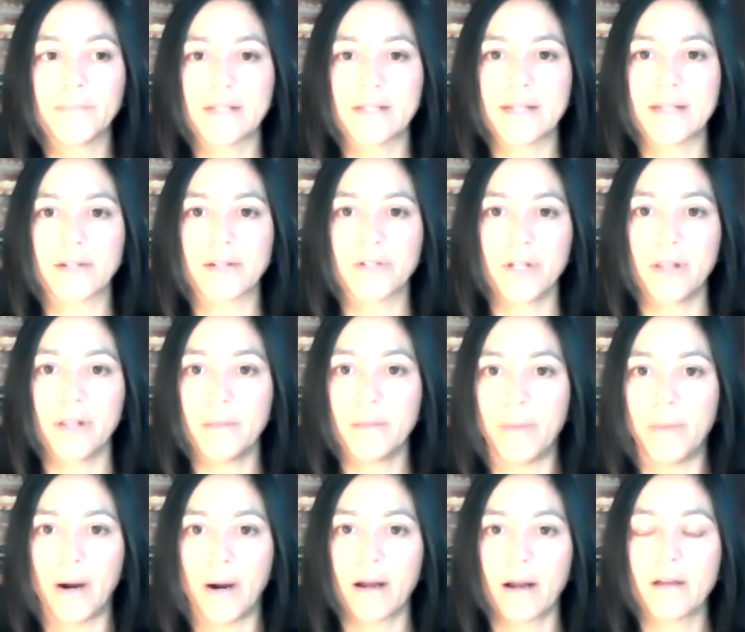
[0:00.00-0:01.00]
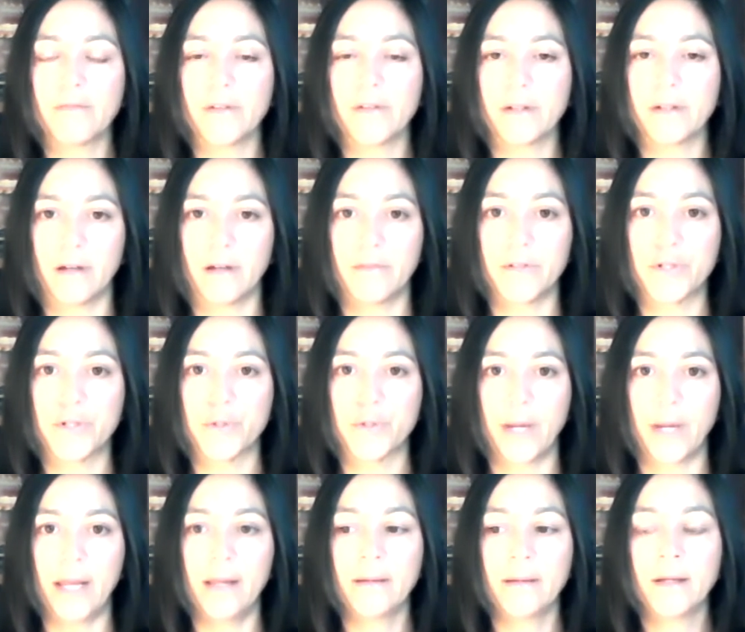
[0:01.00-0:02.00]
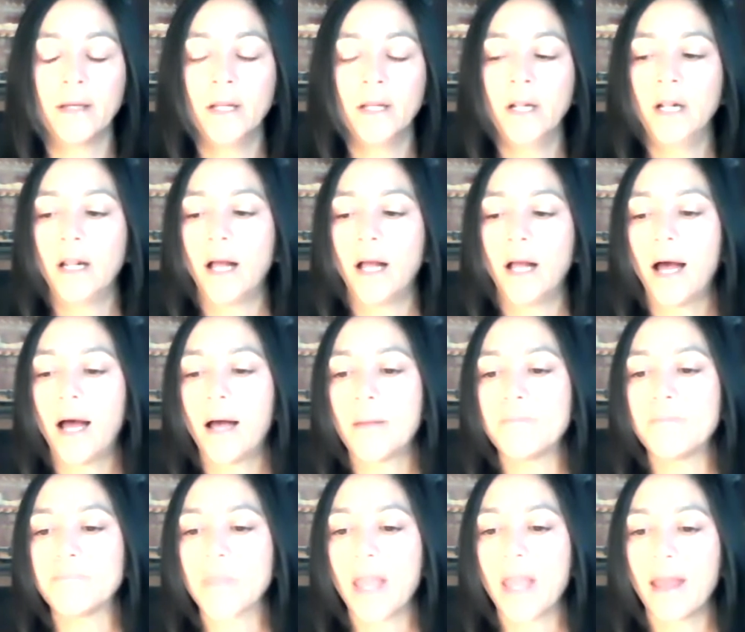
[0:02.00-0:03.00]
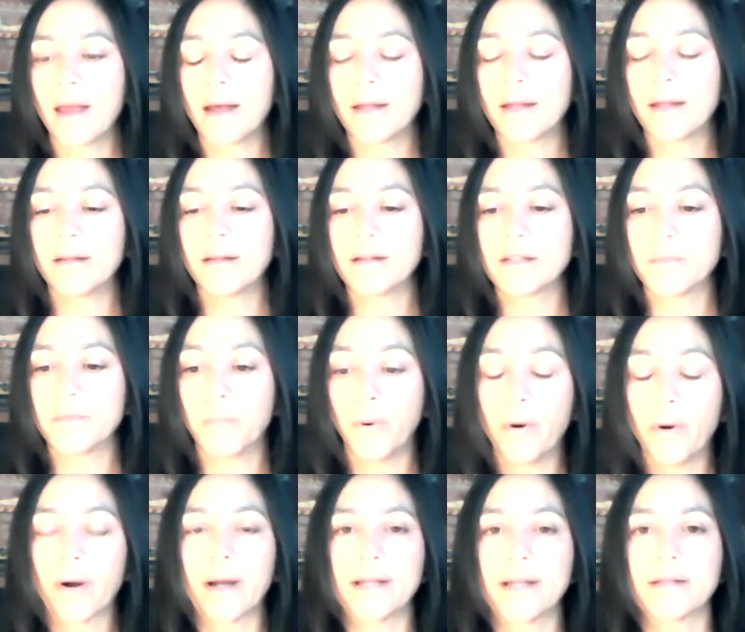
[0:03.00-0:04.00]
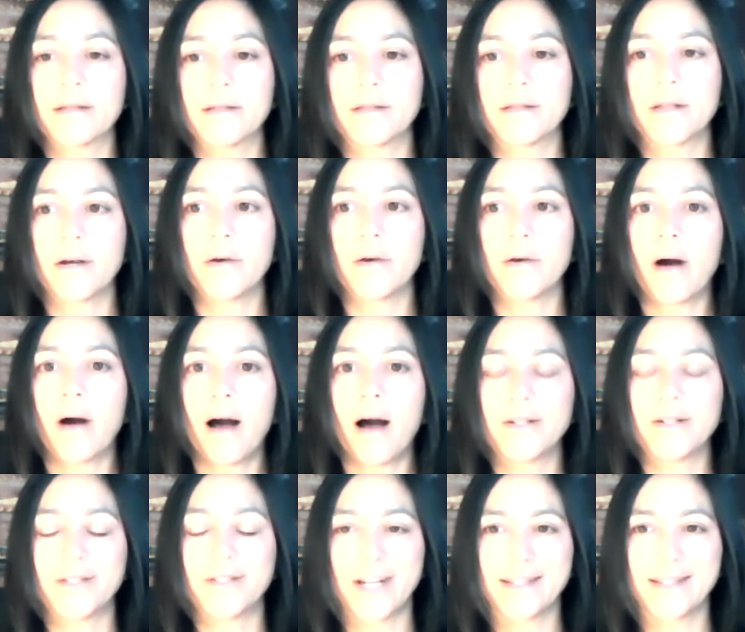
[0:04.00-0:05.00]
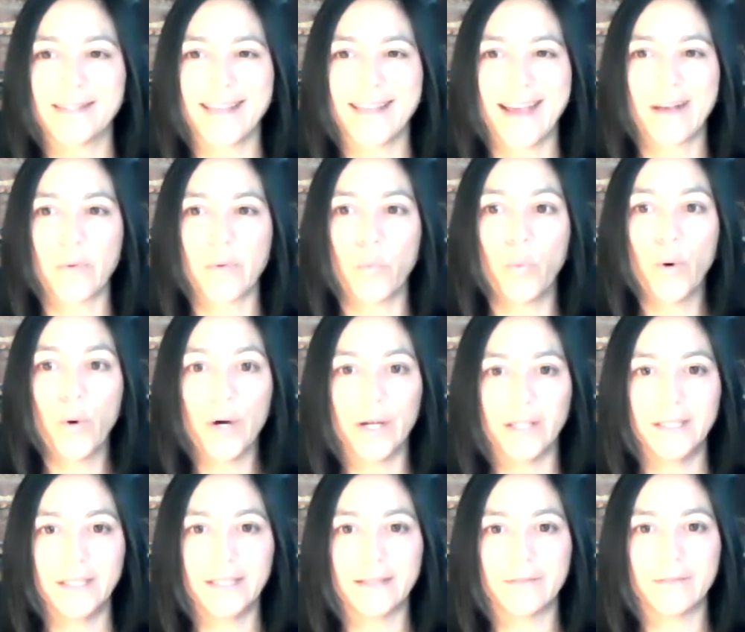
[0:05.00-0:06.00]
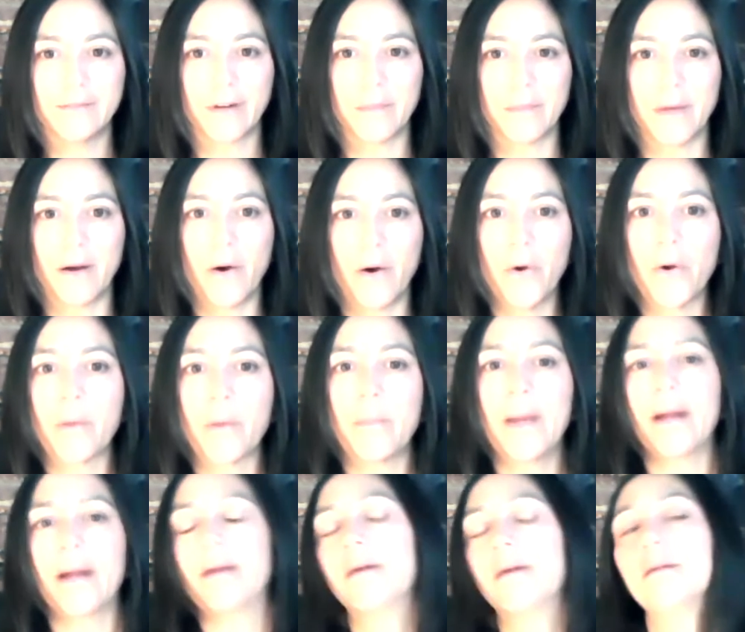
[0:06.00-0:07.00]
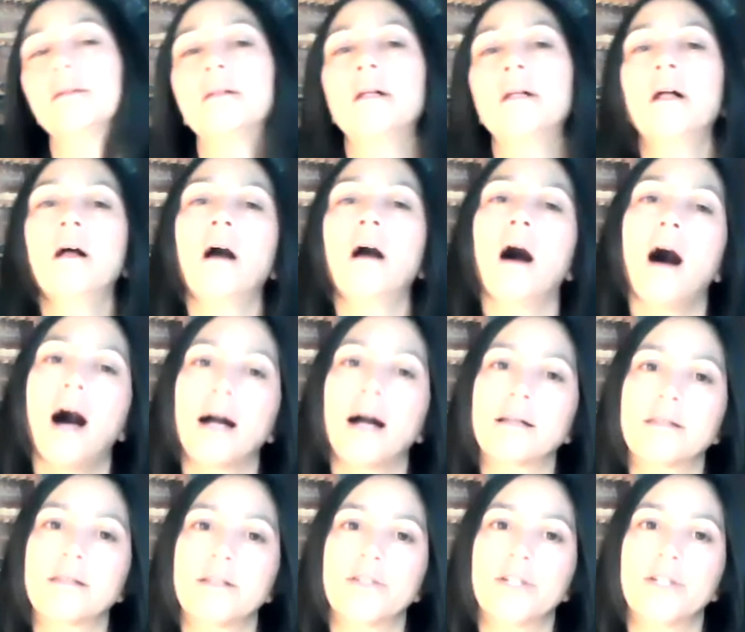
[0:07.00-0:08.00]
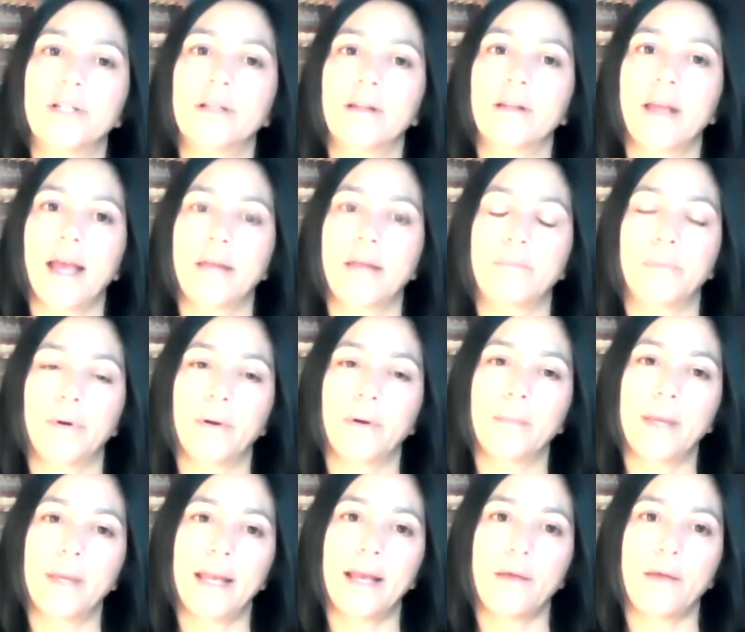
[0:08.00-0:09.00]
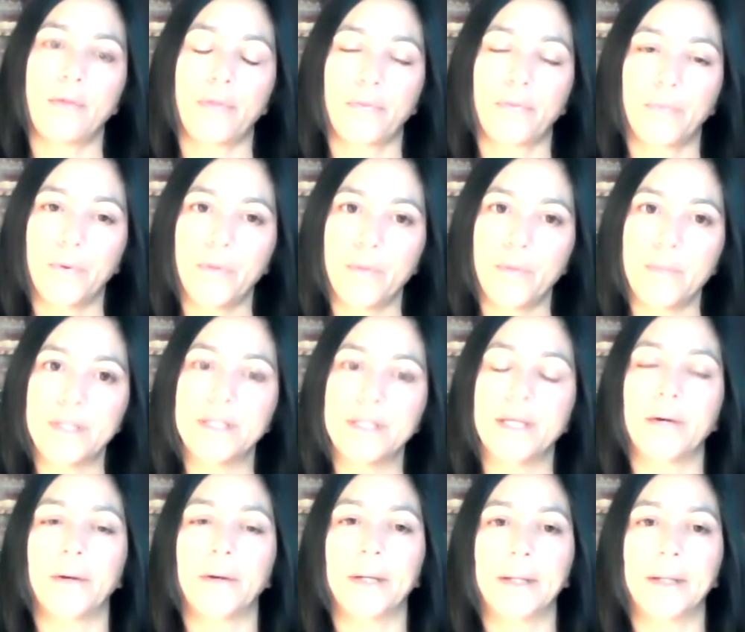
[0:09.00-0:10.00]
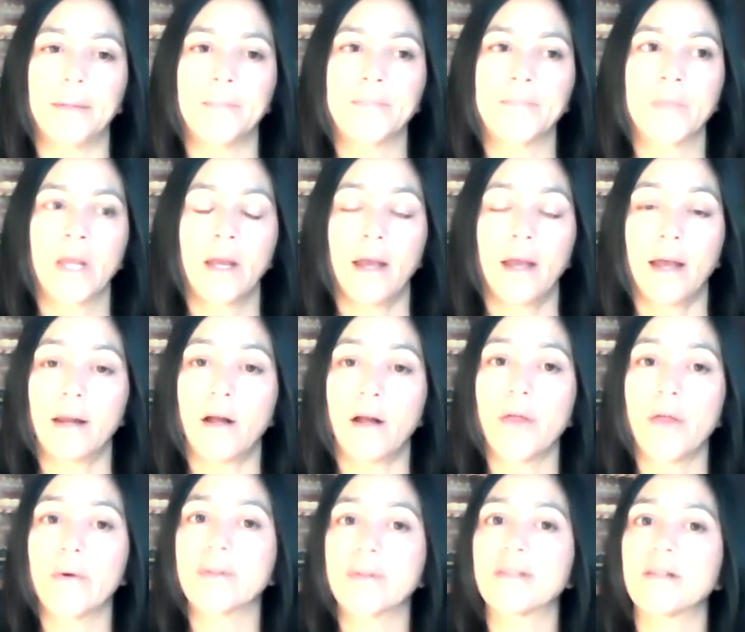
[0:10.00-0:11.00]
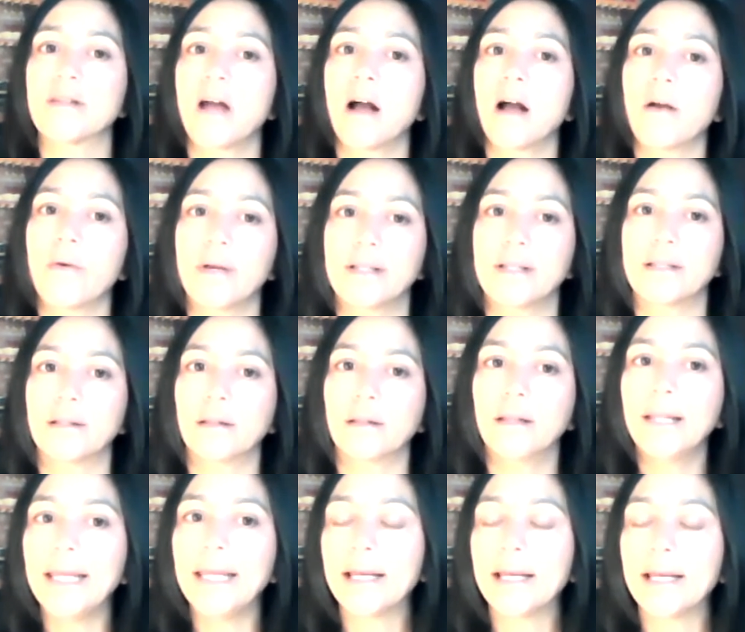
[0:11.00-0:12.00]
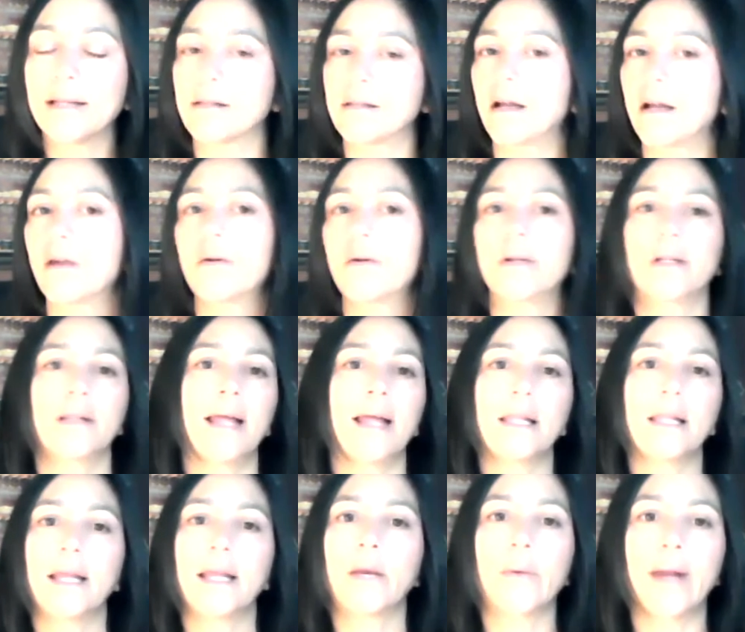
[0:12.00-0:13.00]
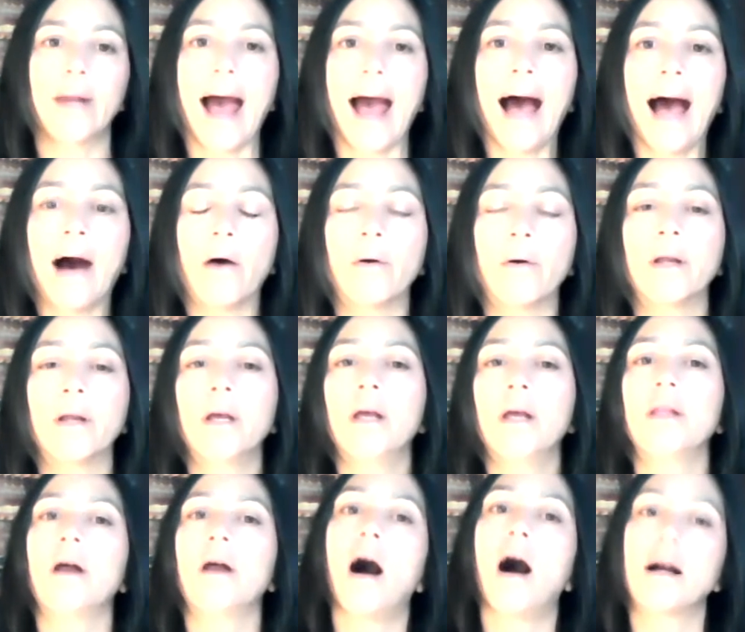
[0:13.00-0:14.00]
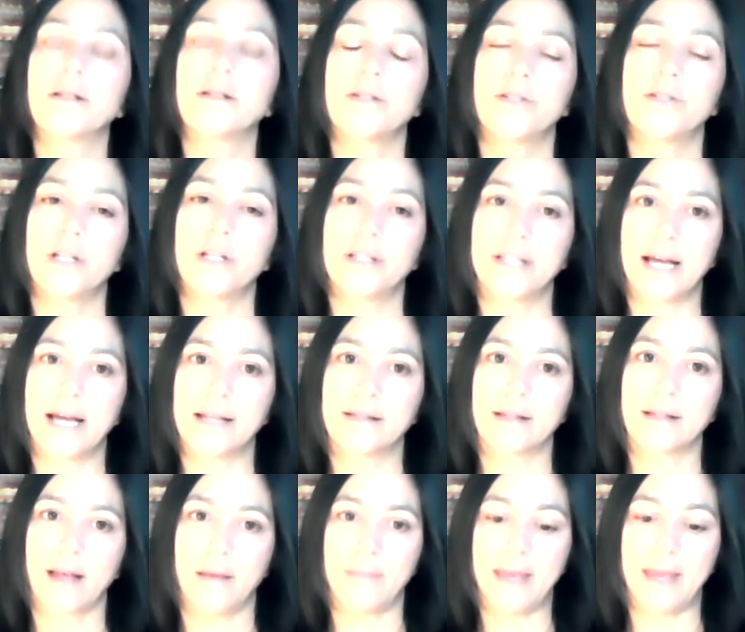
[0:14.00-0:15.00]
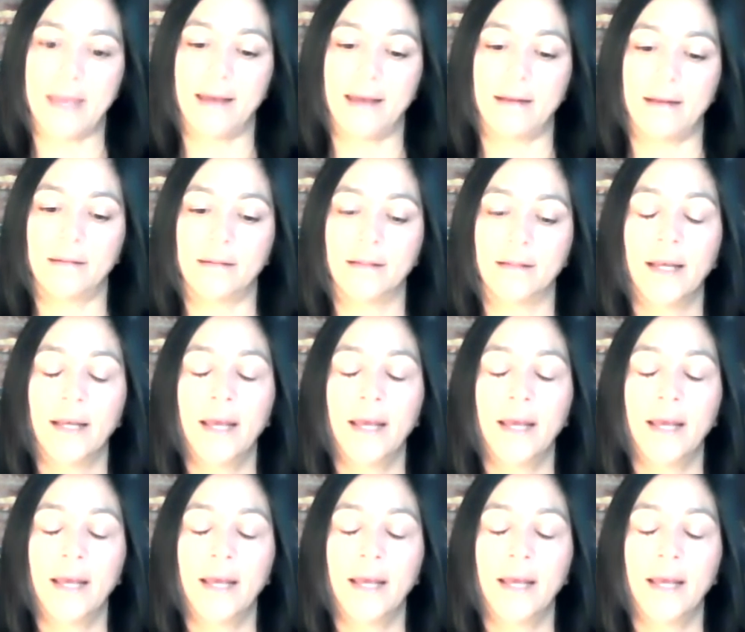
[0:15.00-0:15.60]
It's actually the bark of a tree, and it's porous. So just like wood from an oak barrel, oxygen can permeate through the material. And although it's not going to leak, it's not going to let liquid out, oxygen does come in.